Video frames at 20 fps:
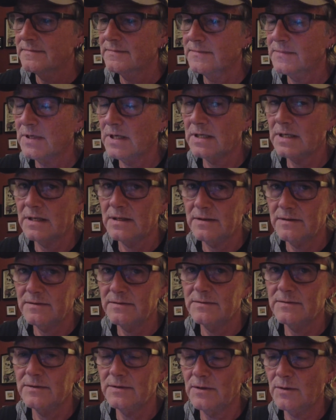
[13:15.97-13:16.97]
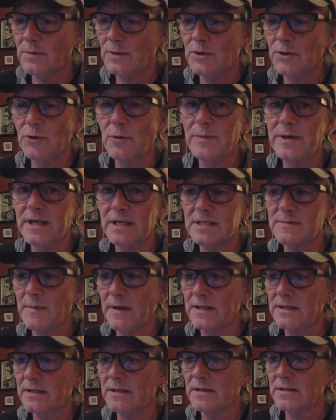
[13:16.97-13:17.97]
You know what? Nobody
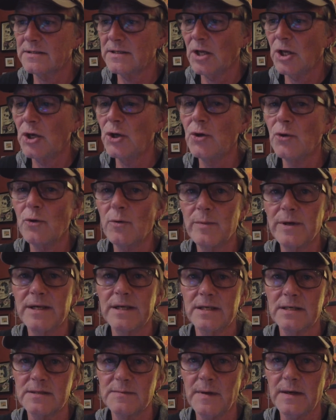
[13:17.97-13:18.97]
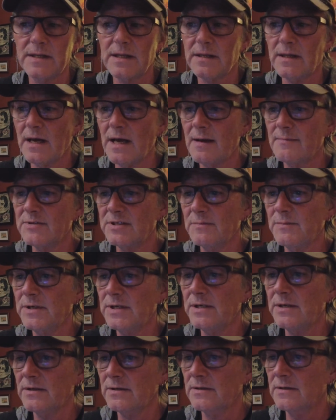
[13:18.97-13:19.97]
expected this. Nobody expected the Habs to be
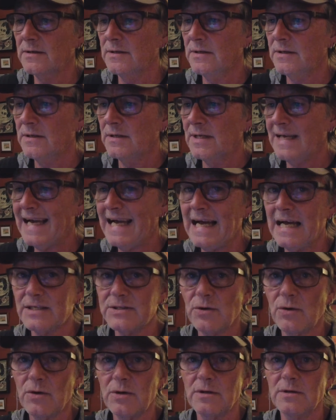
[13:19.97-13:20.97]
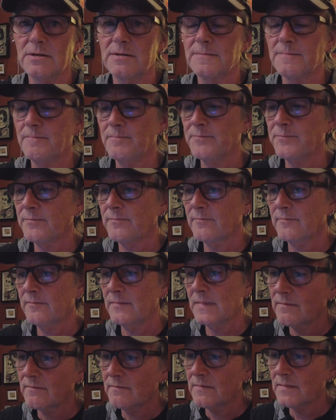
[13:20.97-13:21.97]
here. At all.
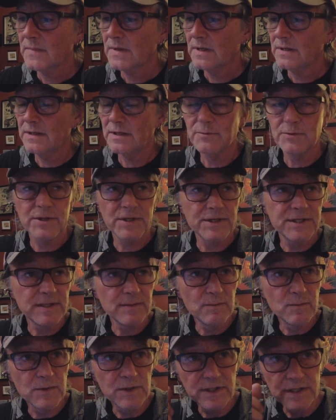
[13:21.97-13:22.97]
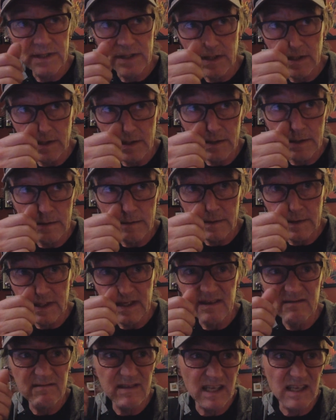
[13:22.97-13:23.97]
They were the team with the
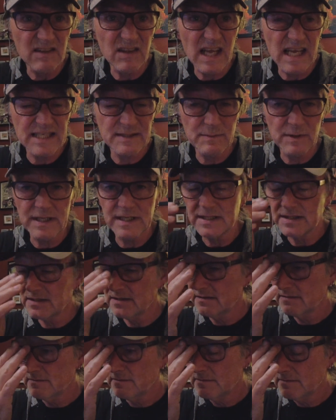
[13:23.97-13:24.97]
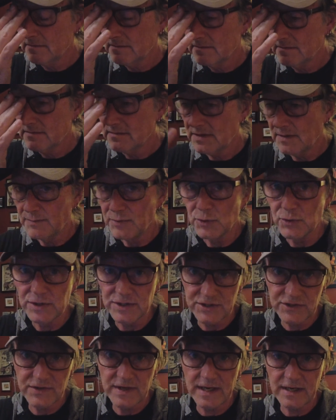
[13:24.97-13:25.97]
in like last place. The
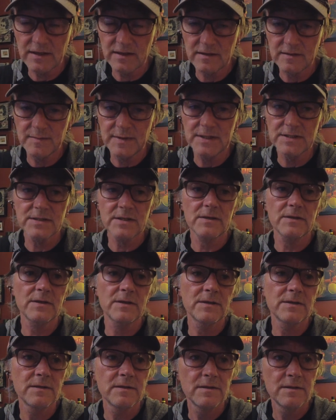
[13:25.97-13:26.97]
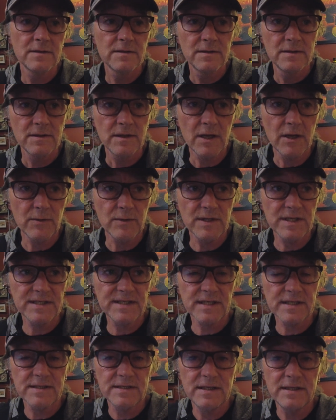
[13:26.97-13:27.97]
poorest record, basically, out of the
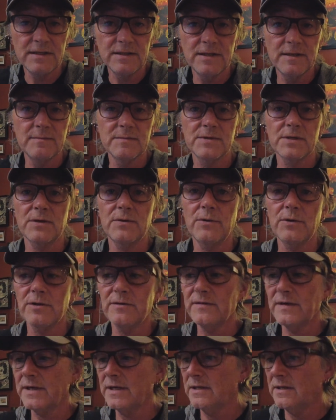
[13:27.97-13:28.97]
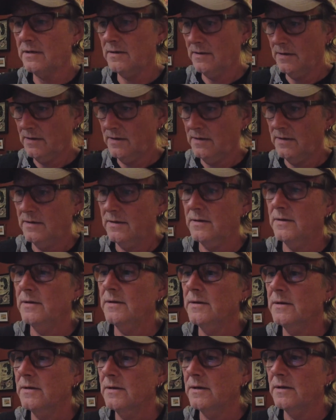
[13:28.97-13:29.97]
16 teams that qualified.
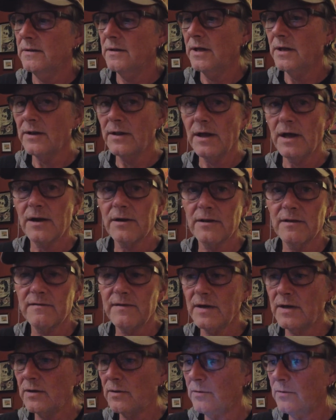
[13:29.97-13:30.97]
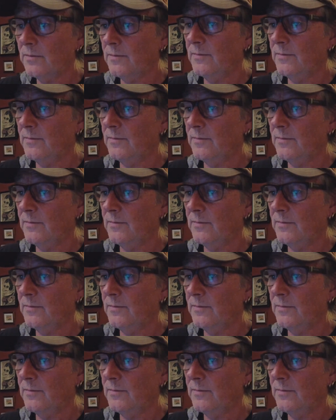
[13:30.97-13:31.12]
And there they are in the final.